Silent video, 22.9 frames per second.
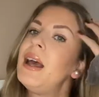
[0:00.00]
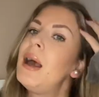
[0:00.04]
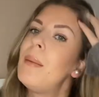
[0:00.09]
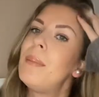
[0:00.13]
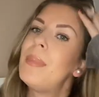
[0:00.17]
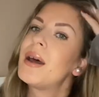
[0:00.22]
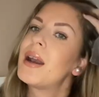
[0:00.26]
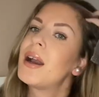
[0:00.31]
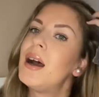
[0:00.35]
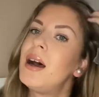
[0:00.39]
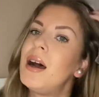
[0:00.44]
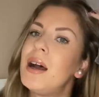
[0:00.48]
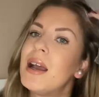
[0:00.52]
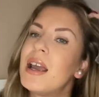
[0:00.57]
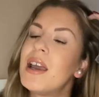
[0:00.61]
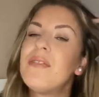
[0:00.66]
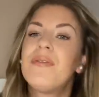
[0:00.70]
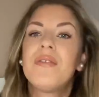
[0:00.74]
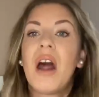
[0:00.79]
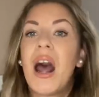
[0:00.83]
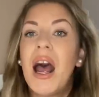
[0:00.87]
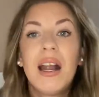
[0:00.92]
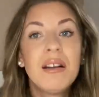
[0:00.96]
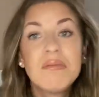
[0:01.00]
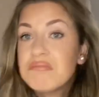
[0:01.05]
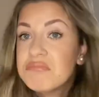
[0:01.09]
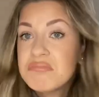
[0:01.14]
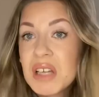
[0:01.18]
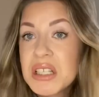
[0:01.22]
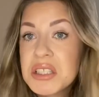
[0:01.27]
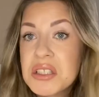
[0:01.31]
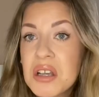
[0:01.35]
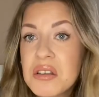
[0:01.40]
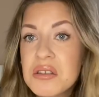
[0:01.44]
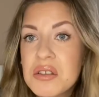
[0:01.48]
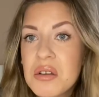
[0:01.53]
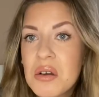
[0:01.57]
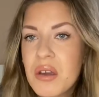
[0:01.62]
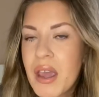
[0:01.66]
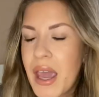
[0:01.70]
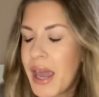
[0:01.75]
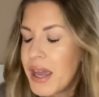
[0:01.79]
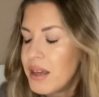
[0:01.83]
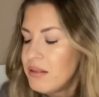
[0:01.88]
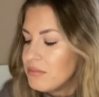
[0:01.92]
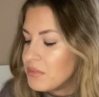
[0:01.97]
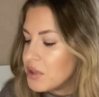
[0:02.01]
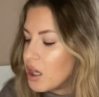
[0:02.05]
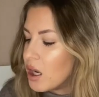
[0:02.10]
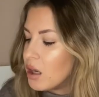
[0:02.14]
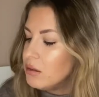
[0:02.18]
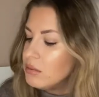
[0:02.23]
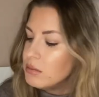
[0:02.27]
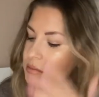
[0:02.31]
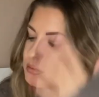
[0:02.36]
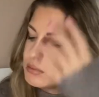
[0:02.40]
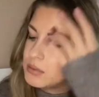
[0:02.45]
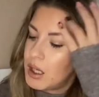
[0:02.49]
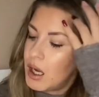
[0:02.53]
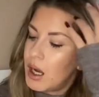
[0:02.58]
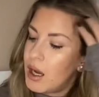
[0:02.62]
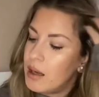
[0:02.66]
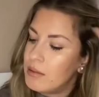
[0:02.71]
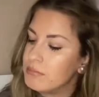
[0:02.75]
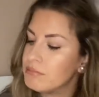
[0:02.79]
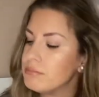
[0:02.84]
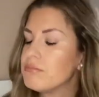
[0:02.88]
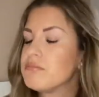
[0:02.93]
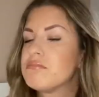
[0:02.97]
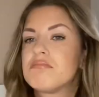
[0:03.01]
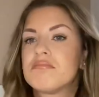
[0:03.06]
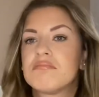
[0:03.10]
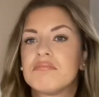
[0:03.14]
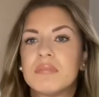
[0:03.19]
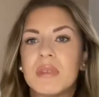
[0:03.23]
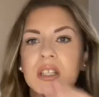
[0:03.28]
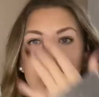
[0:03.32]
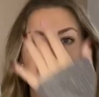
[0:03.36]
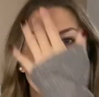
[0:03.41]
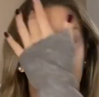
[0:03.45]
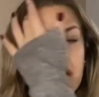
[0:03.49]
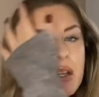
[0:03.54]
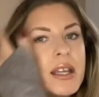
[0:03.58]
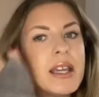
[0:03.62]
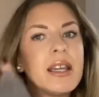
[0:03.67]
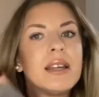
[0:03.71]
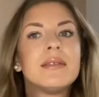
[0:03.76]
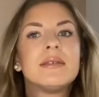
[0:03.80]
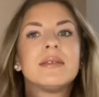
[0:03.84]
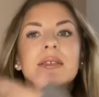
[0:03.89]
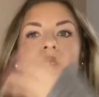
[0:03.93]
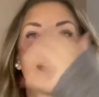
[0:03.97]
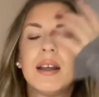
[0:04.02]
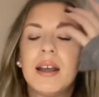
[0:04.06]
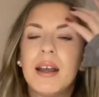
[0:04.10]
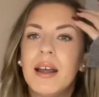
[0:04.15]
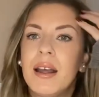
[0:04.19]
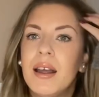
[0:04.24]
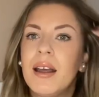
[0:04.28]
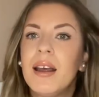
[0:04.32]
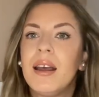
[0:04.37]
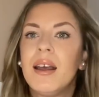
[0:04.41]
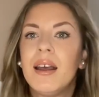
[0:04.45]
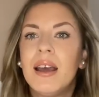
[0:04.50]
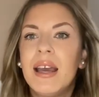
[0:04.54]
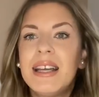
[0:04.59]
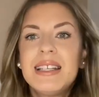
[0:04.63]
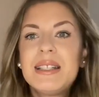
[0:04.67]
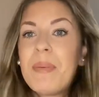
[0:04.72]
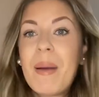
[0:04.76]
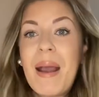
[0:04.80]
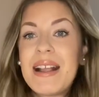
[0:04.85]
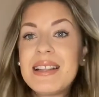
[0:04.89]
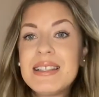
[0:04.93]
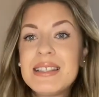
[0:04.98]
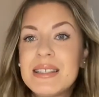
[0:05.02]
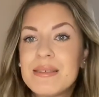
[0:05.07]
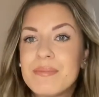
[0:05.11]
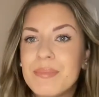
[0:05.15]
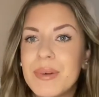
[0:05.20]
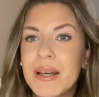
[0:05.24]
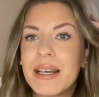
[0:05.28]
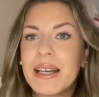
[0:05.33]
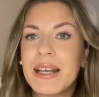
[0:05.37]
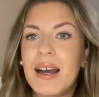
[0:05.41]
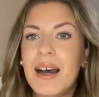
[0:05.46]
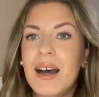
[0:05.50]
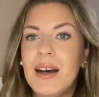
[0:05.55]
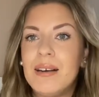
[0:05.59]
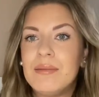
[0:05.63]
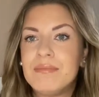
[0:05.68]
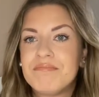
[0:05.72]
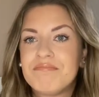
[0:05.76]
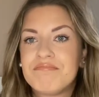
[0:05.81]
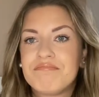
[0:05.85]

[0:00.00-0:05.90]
But uh, if not, that's also okay, you know. Um, it's really, it depends. But um,